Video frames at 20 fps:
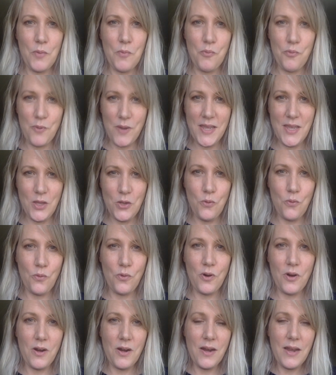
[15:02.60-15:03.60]
bring
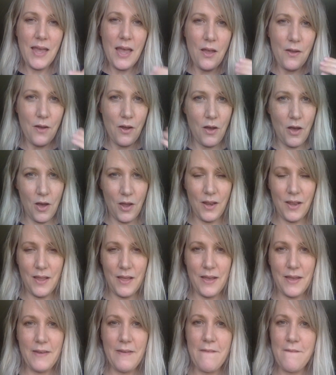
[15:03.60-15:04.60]
your
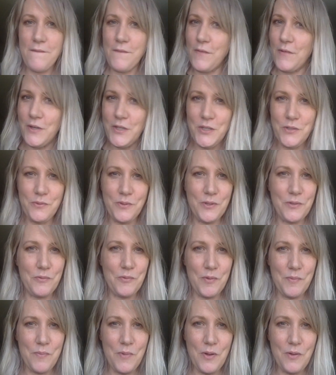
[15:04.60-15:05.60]
online, virtual,
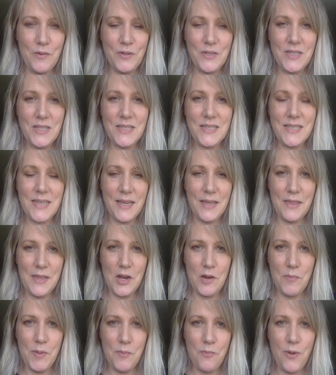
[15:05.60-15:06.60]
remote
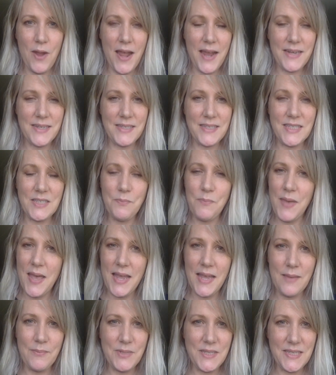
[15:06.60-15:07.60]
psychotherapy practice
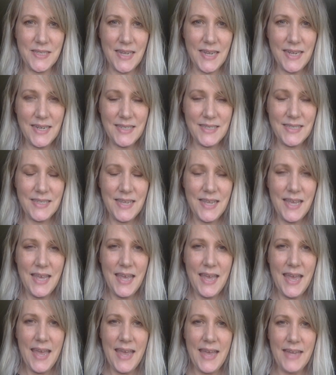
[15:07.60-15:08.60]
bang up to date
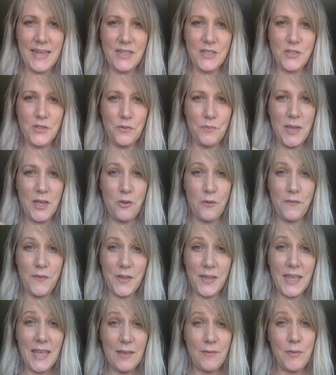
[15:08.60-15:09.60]
and to make you
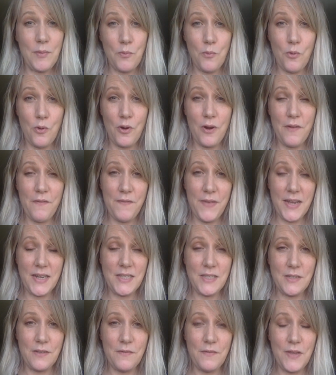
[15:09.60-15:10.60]
feel even more
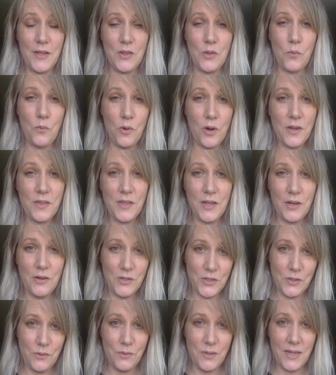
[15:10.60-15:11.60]
effective in the work that you're
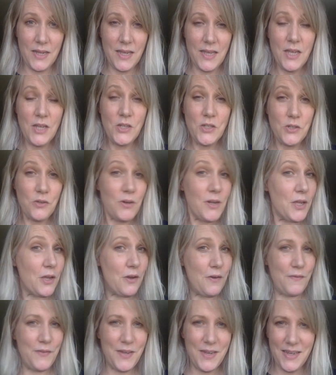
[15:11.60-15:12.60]
doing during
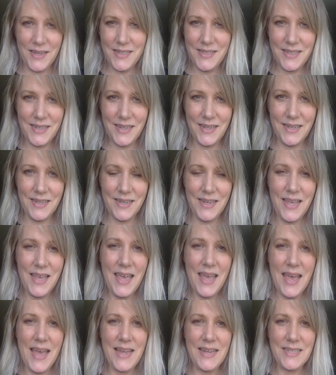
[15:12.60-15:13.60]
COVID 19
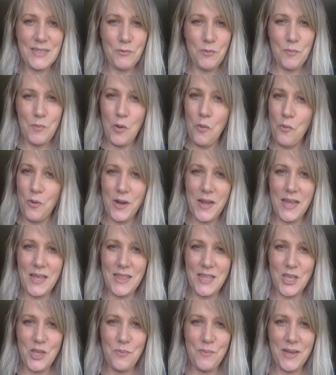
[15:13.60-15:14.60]
and remote
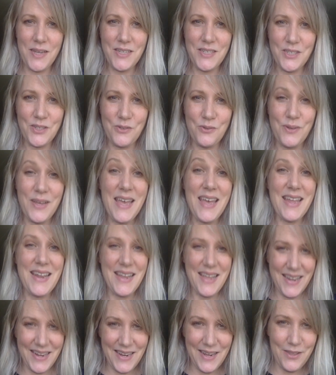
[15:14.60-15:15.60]
working that you might do
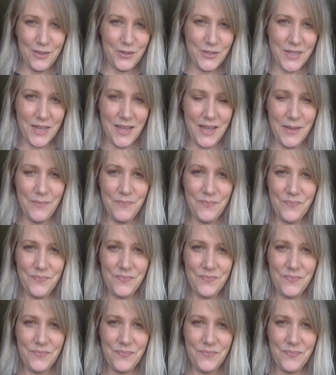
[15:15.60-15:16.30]
at any other time.